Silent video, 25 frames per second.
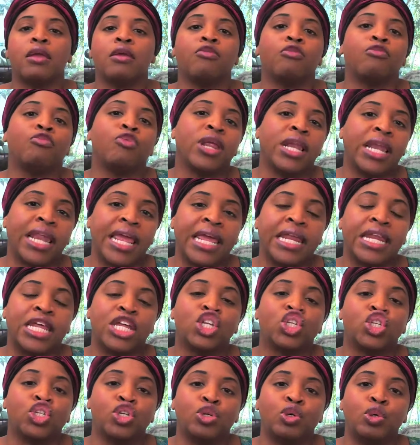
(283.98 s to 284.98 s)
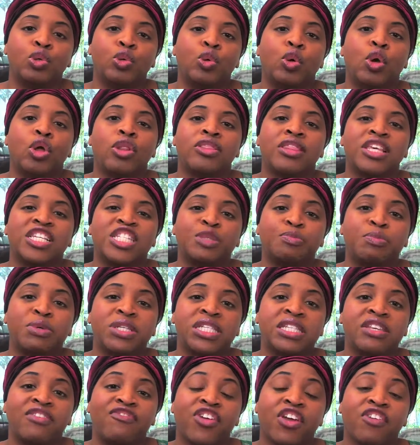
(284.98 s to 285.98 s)
related to the
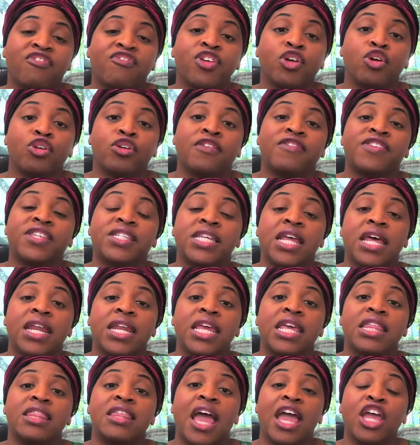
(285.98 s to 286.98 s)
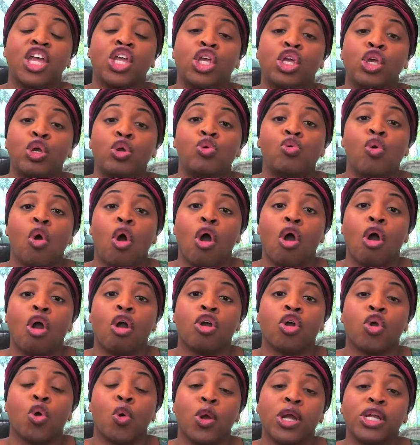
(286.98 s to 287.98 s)
specific field of study that you are
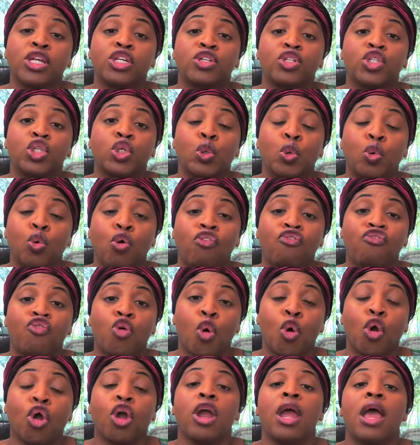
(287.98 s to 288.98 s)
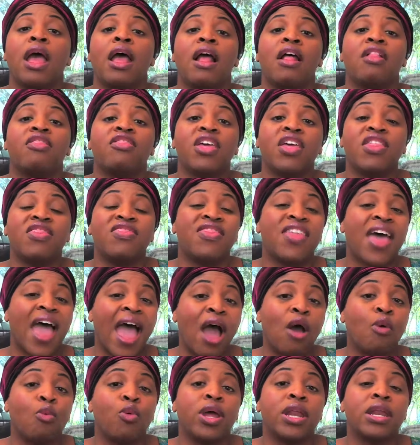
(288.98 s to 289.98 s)
going to school for, then
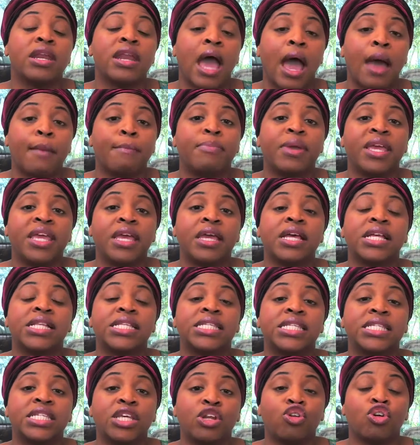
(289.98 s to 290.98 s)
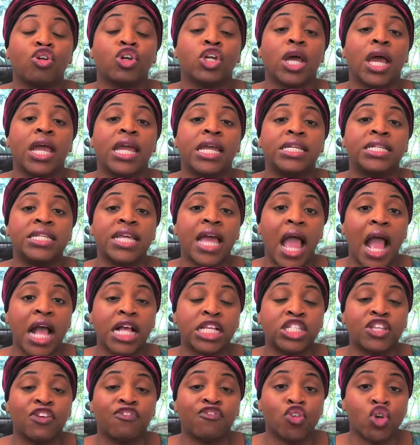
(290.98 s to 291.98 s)
that would not be considered a
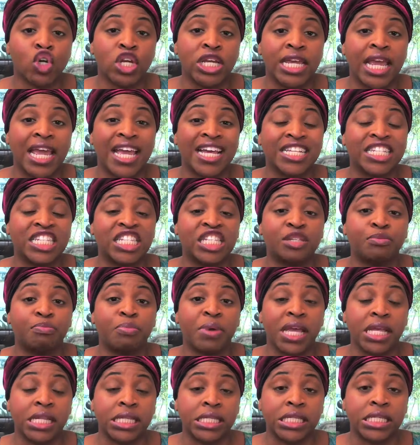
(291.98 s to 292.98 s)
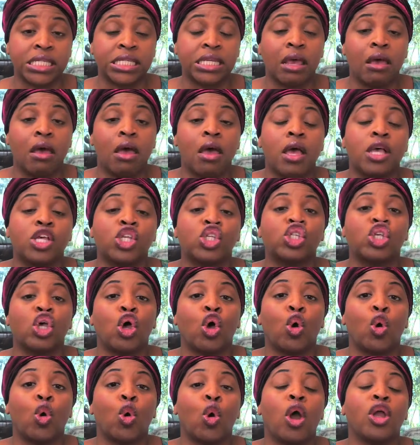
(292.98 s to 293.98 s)
tax-free expense.
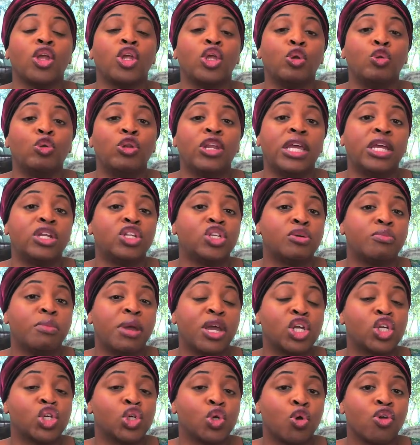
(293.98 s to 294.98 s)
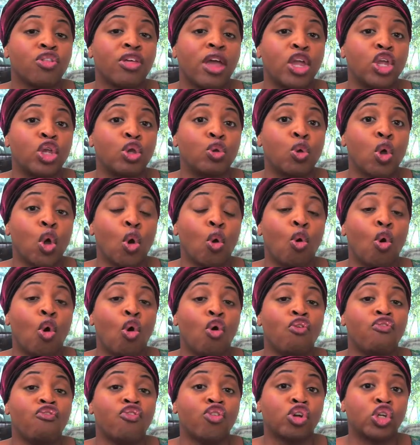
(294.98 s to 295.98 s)
So you need to make sure that you go
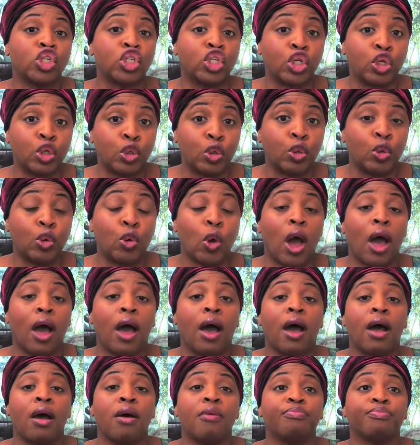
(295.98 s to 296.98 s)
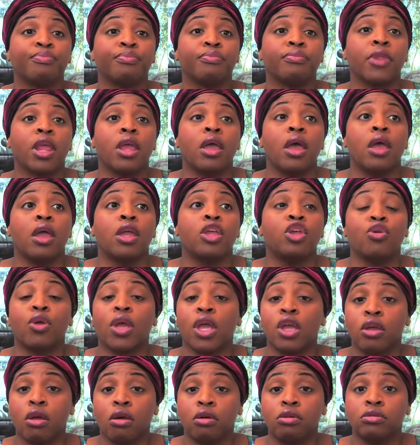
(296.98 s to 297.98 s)
over to, you
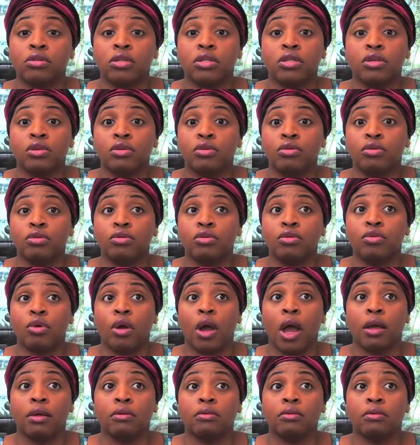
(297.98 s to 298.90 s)
can go to,